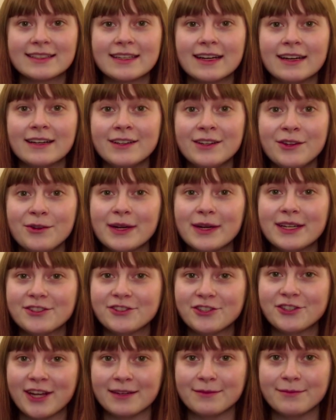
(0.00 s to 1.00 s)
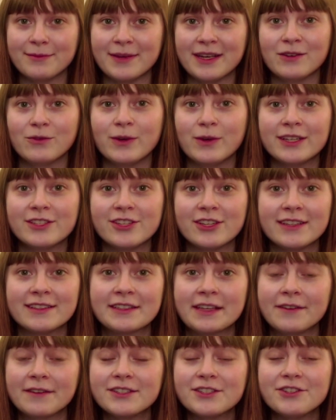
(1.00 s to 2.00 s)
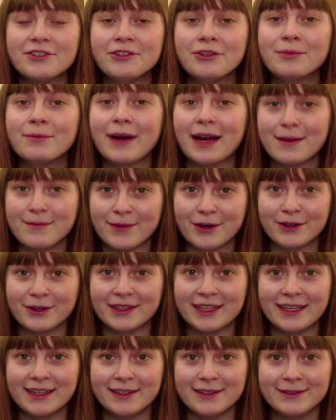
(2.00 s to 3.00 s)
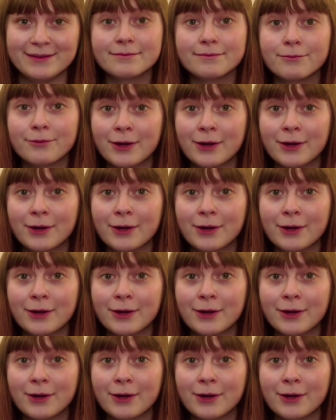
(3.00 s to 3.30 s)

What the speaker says: A New Enchantment, which is given to you by Merlin.